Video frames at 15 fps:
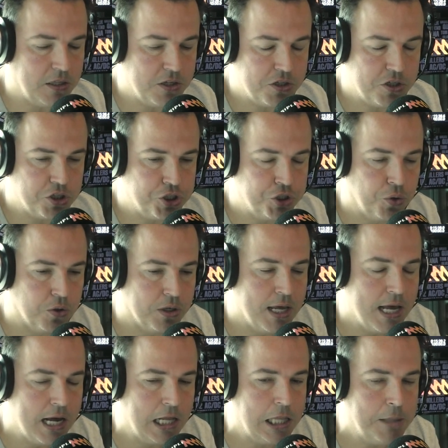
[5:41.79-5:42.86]
This is a short
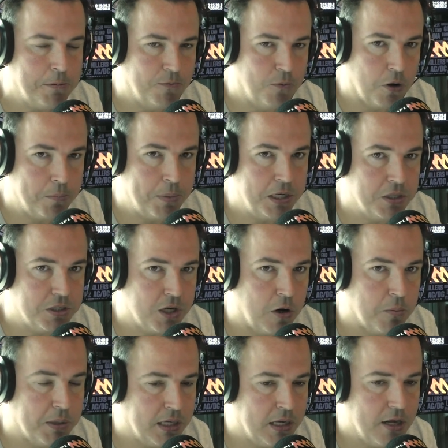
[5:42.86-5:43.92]
clip of what Peter
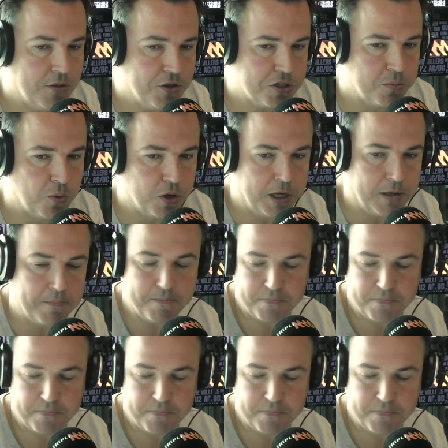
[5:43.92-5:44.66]
told me this morning.